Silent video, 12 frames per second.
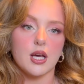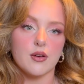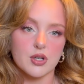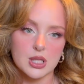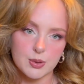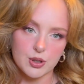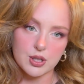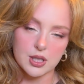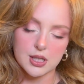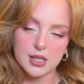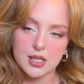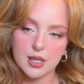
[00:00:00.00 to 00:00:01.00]
I've
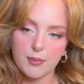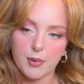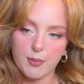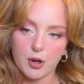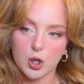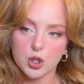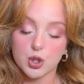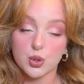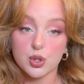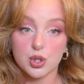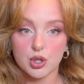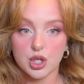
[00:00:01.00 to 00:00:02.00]
experienced my
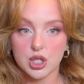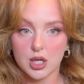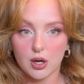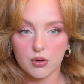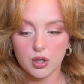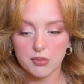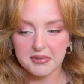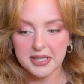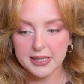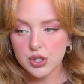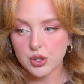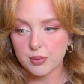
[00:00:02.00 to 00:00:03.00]
ponchos stretching out on
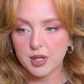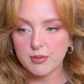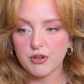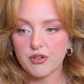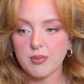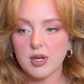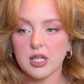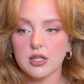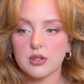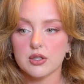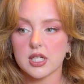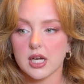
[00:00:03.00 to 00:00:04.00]
me. So maybe if I make it a
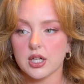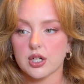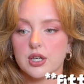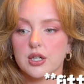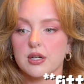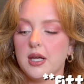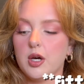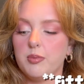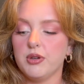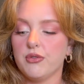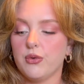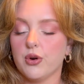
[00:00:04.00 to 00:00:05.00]
little tighter, it'll
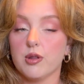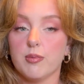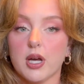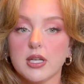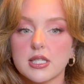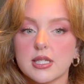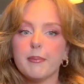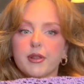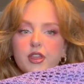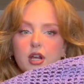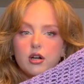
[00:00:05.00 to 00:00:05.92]
be for the best. But then